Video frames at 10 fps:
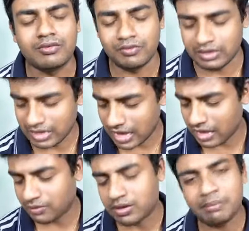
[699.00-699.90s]
We
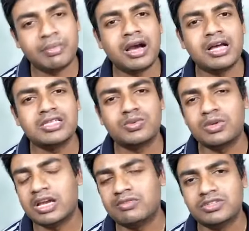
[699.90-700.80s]
have a past, we
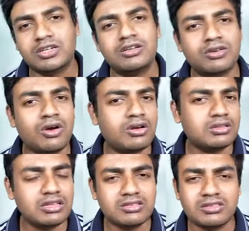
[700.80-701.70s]
have done wrong
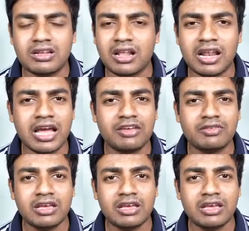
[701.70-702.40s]
things in our life.